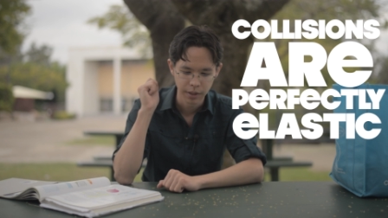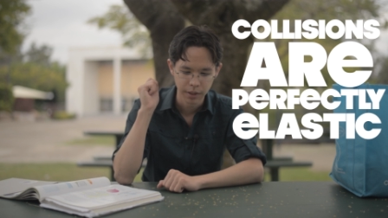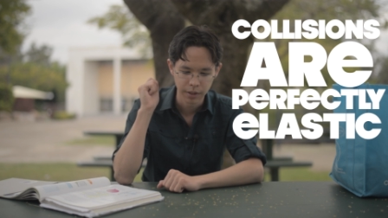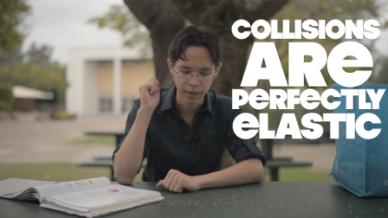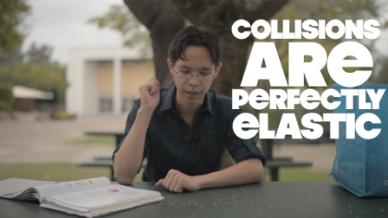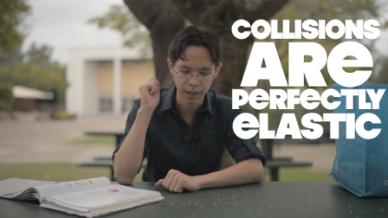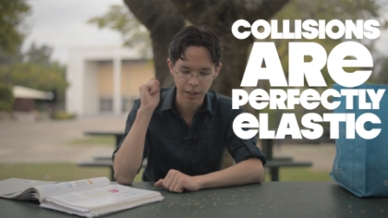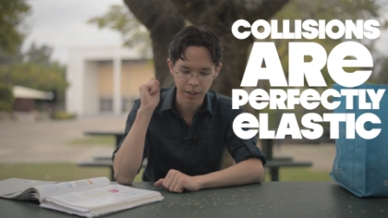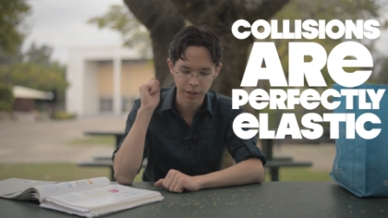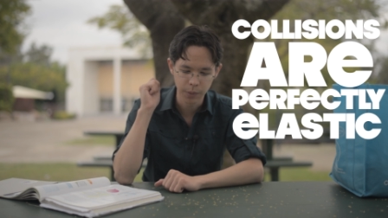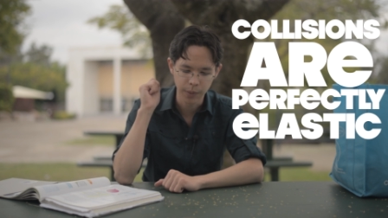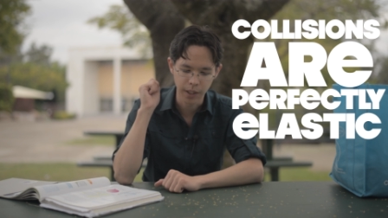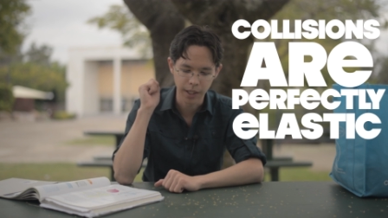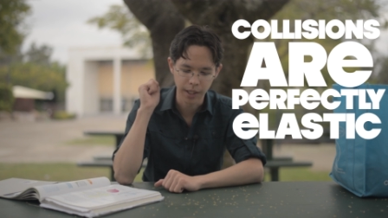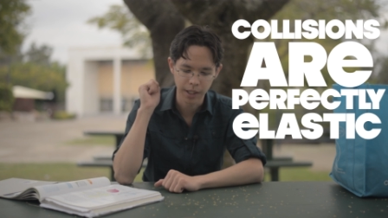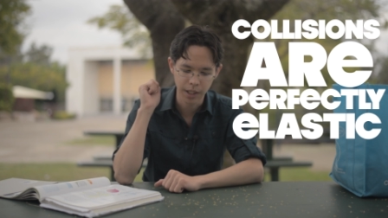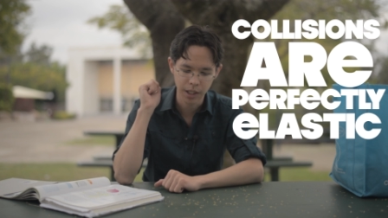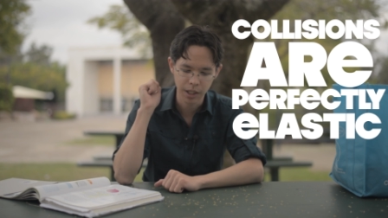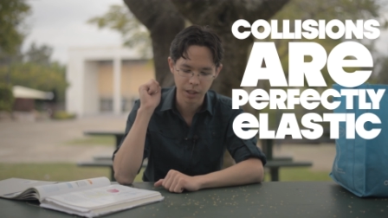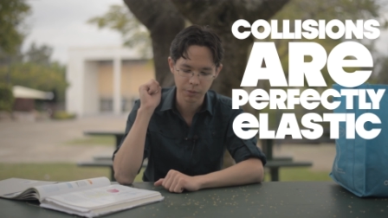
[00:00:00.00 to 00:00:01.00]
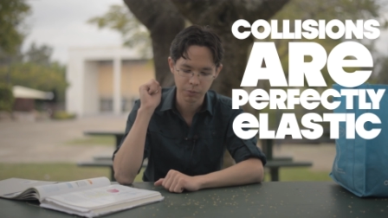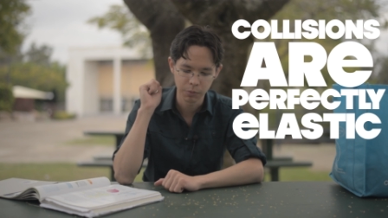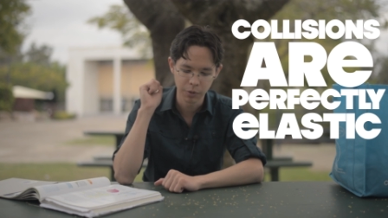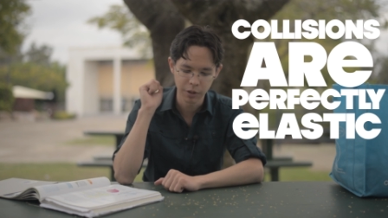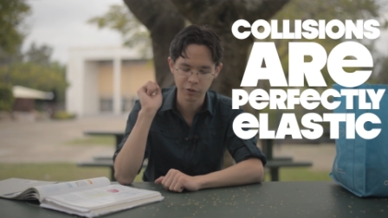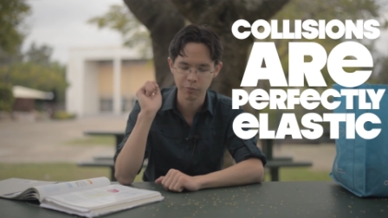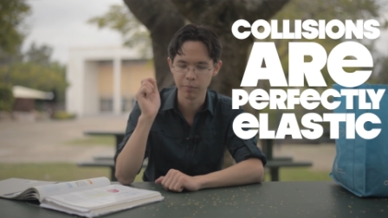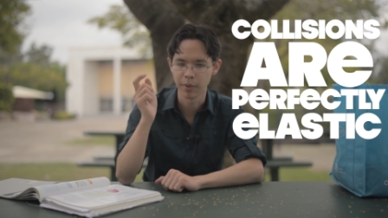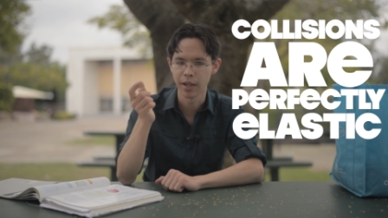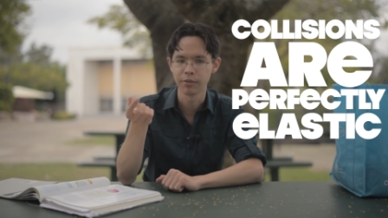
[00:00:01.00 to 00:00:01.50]
Now,
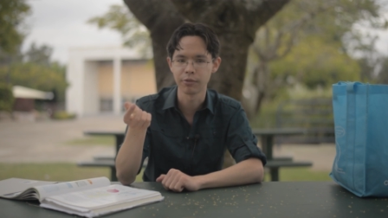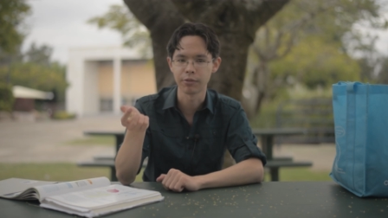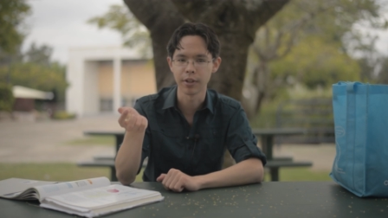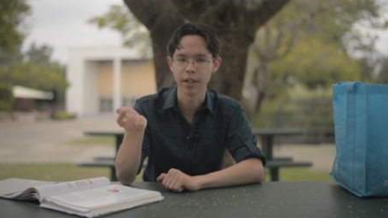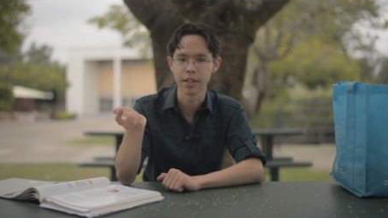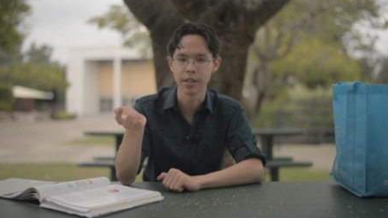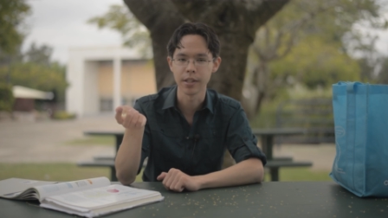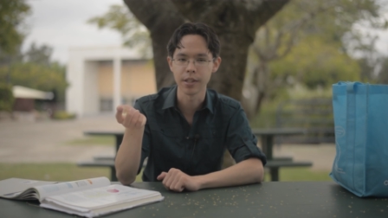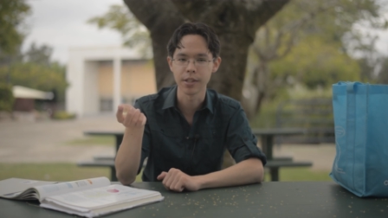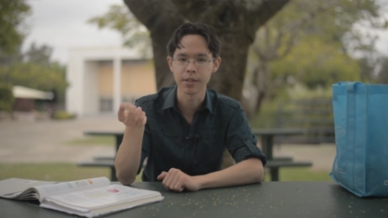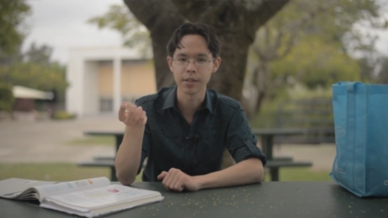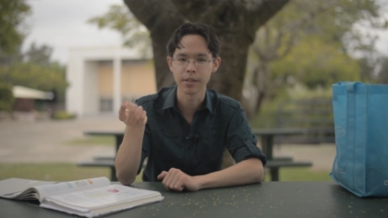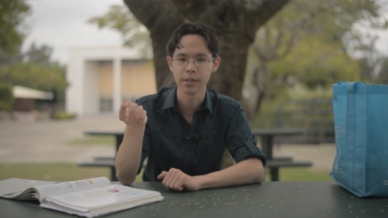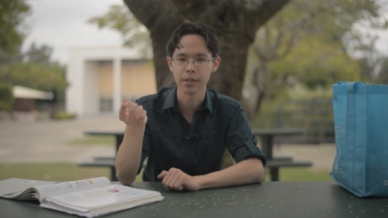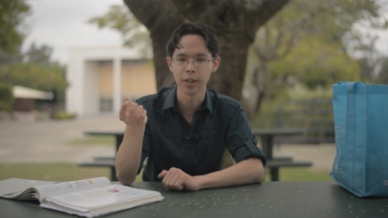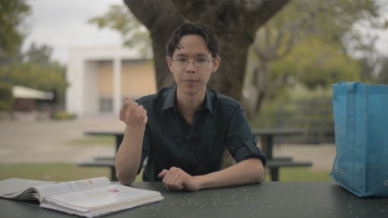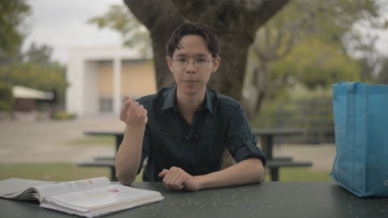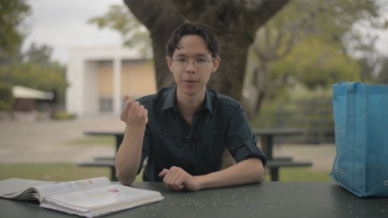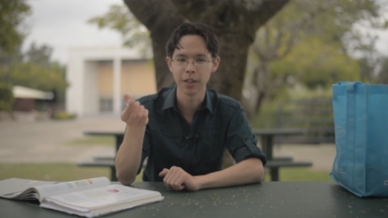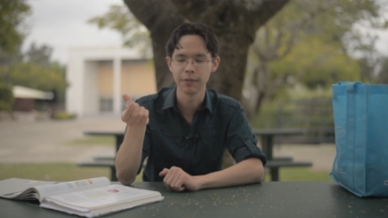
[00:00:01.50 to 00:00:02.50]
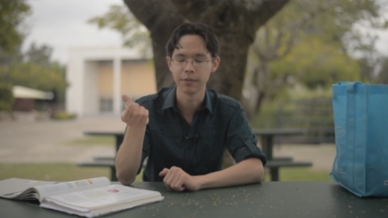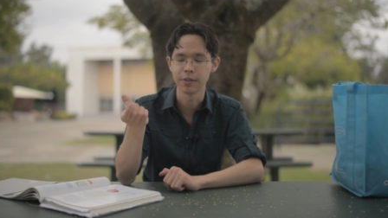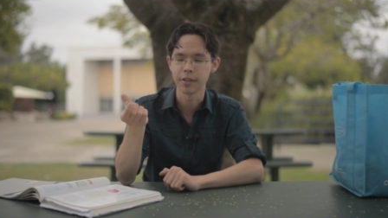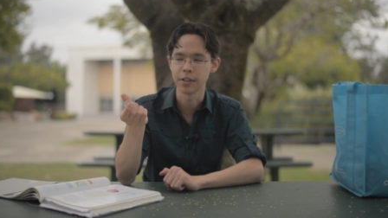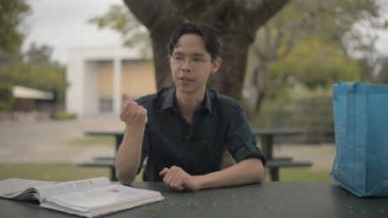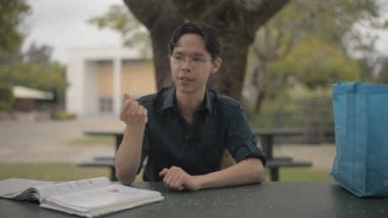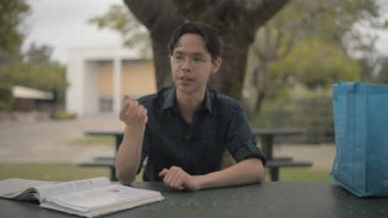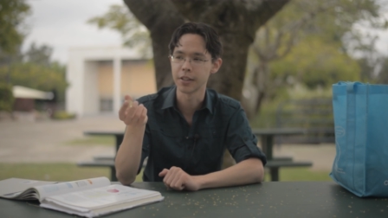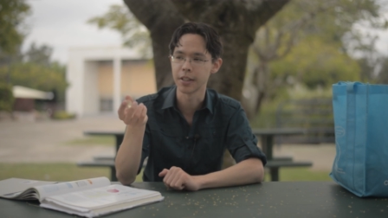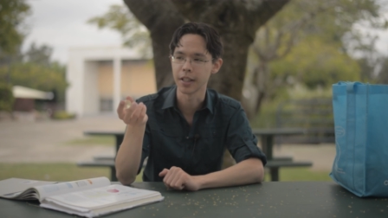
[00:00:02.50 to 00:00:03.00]
one of my friends told me of
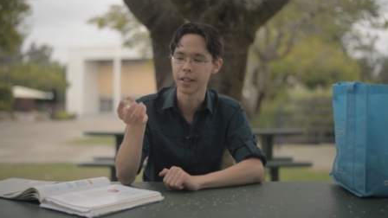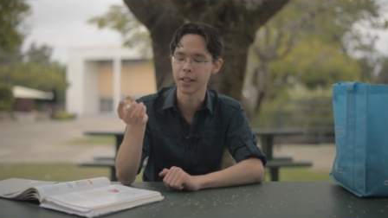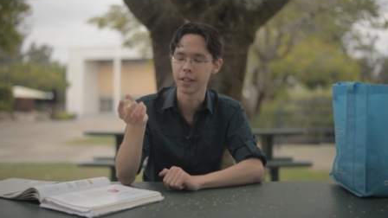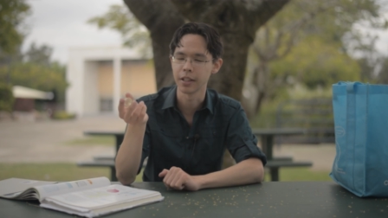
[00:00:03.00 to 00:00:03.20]
this